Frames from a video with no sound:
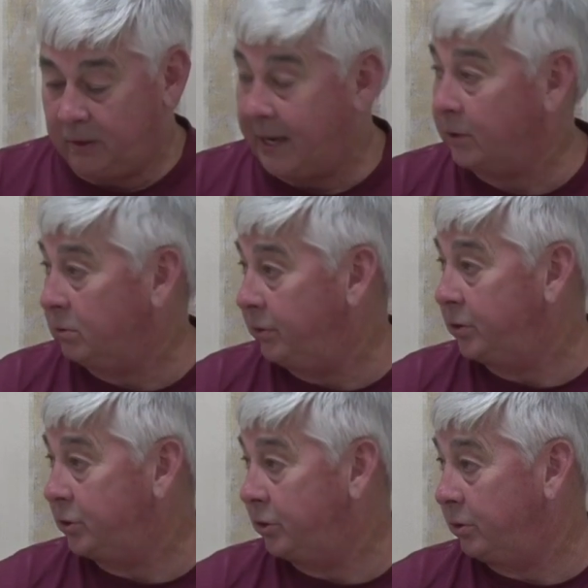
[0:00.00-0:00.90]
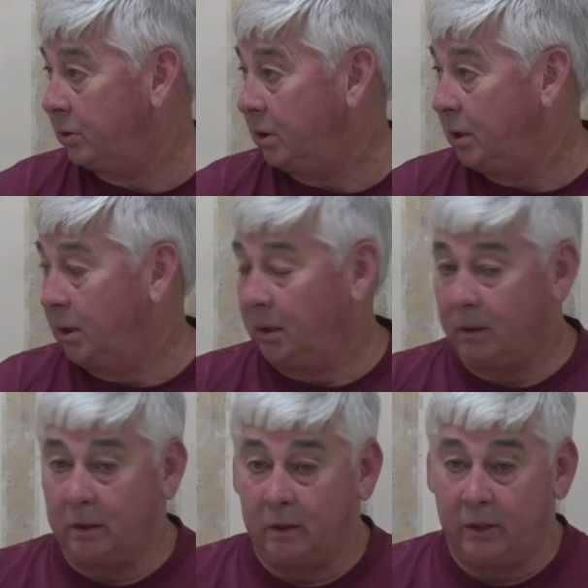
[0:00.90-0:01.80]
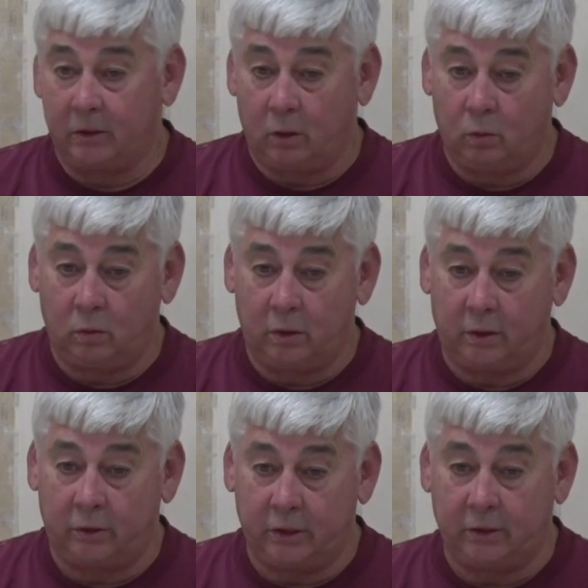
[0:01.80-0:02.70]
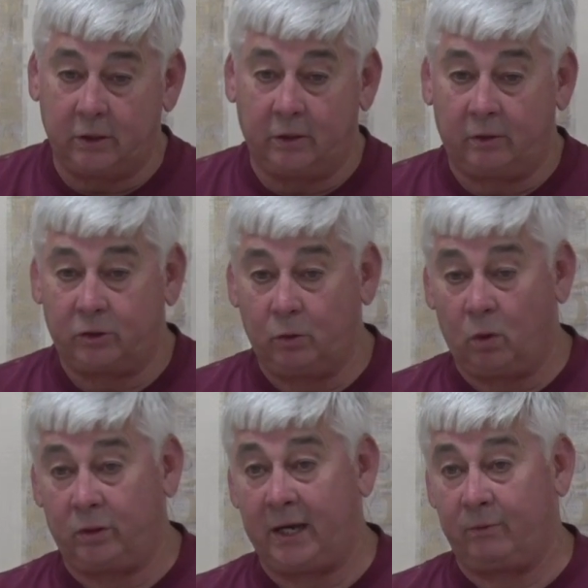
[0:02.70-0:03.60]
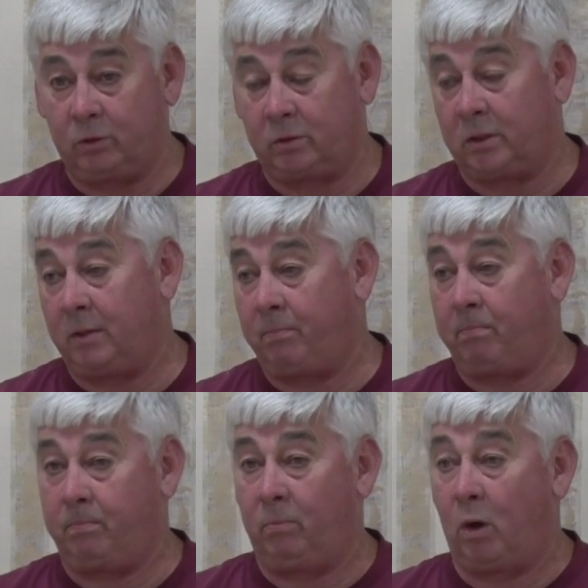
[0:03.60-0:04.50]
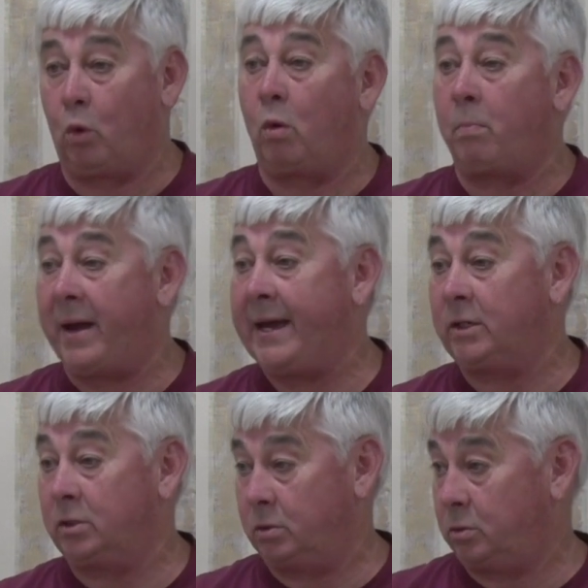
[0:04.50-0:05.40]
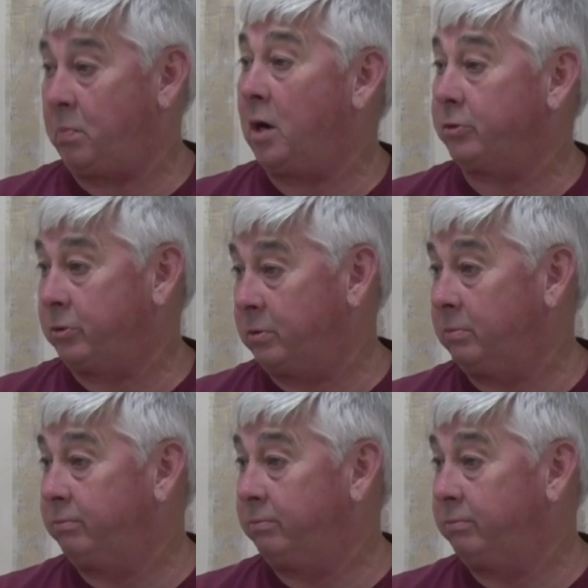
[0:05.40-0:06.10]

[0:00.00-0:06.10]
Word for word: canceled this year. Uh, they told uh, Gigi that if she wanted to have just a local pageant sponsored